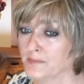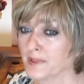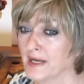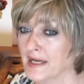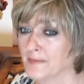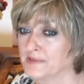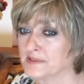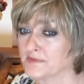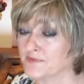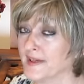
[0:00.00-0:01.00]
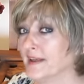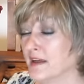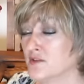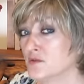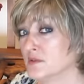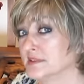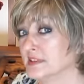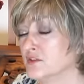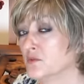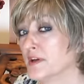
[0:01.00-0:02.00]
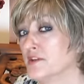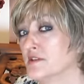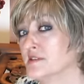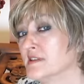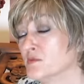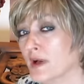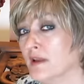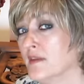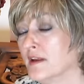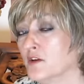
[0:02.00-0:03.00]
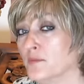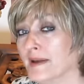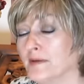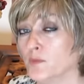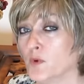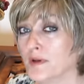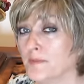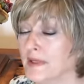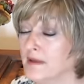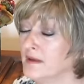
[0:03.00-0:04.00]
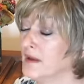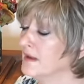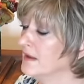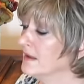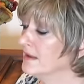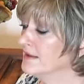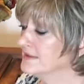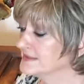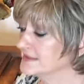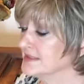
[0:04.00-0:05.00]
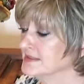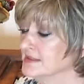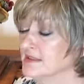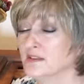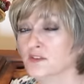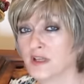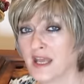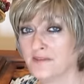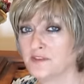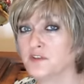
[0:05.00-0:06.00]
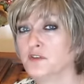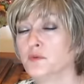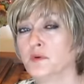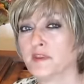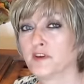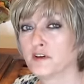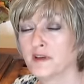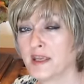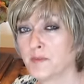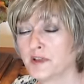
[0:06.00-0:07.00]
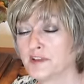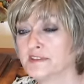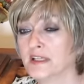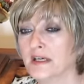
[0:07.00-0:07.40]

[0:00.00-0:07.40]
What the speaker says: perhaps financial situations as well that you might want to be discussing. Could have to do with your neighbors.